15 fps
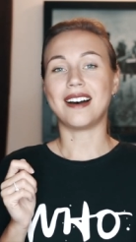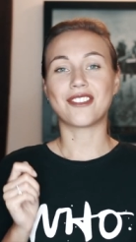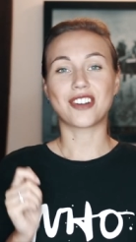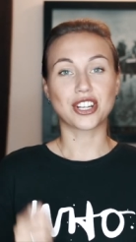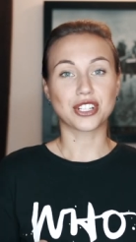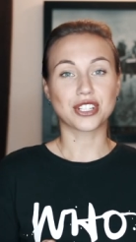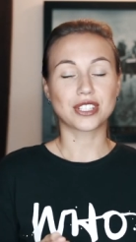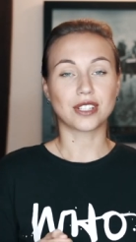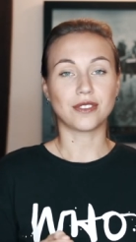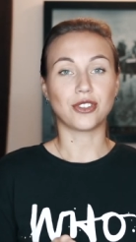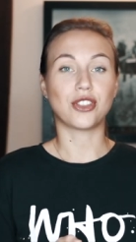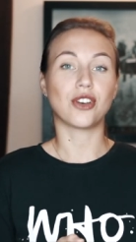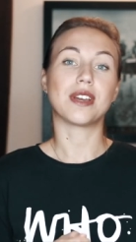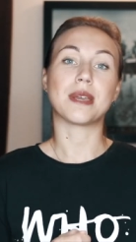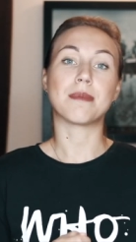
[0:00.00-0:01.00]
register
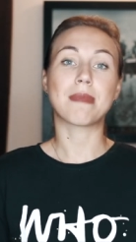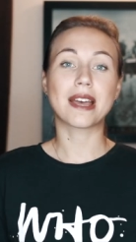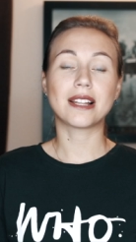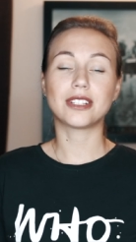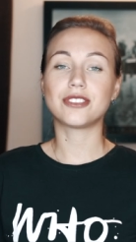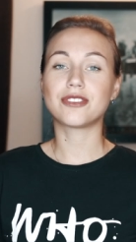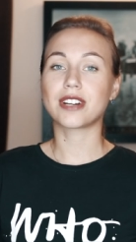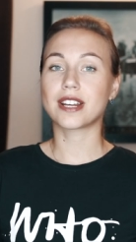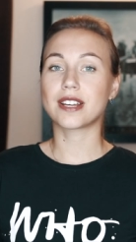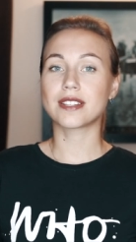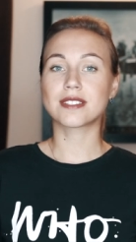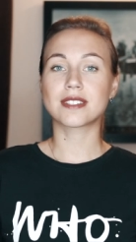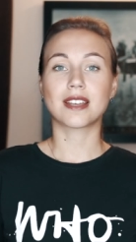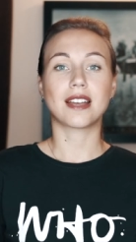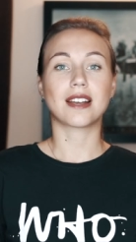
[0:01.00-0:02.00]
with your email
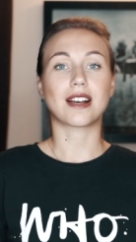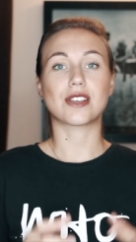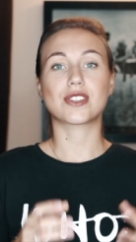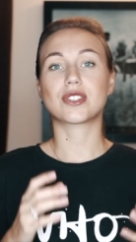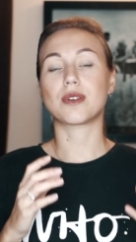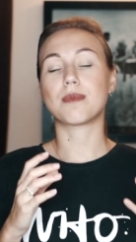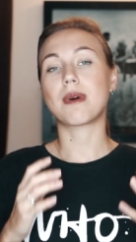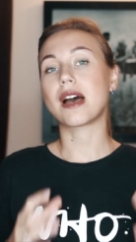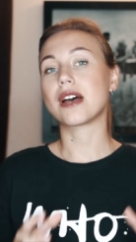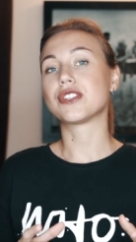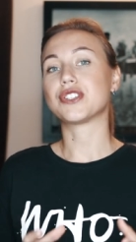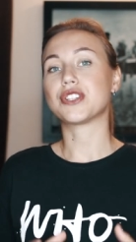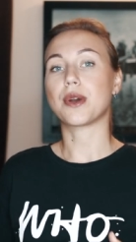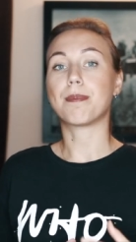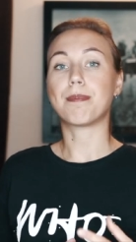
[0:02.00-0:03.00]
address,
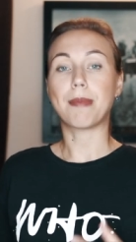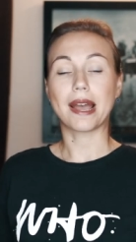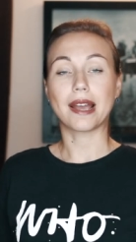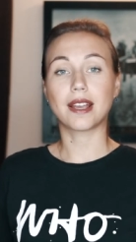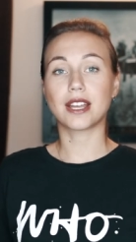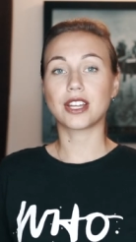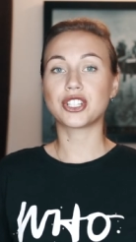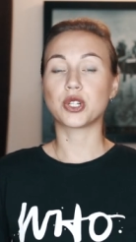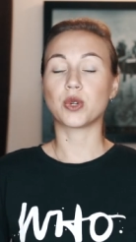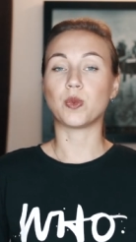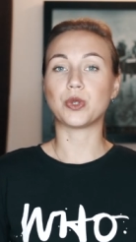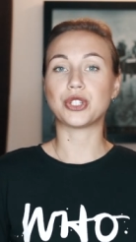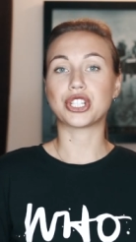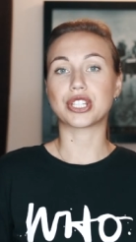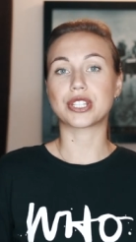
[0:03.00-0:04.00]
customize your package,
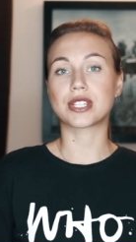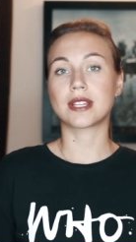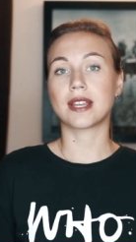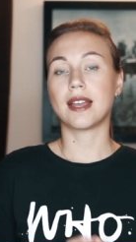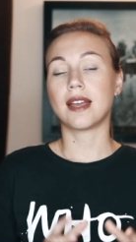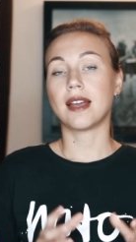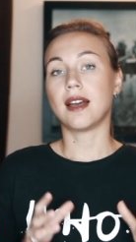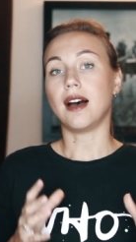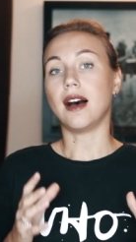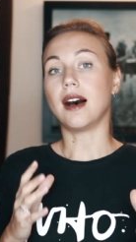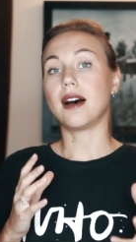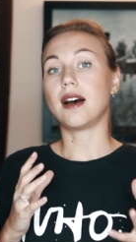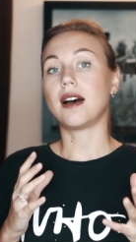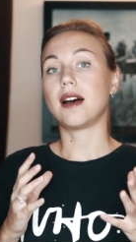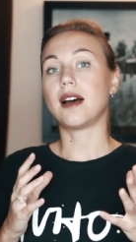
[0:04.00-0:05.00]
which is
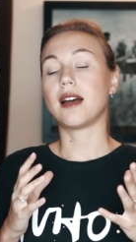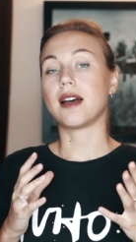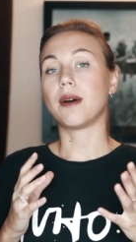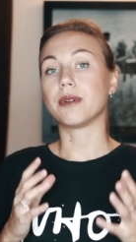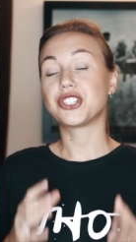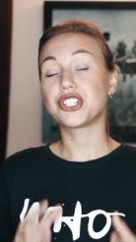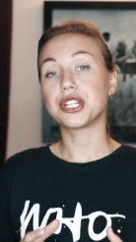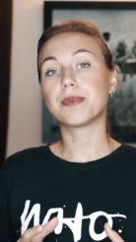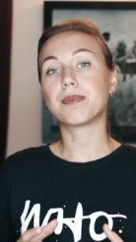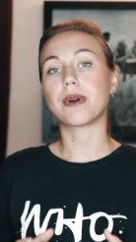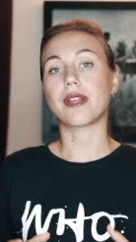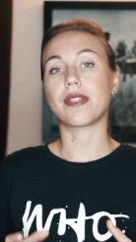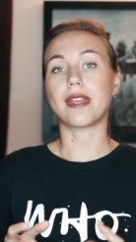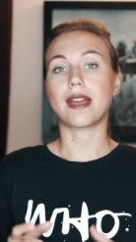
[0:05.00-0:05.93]
cheaper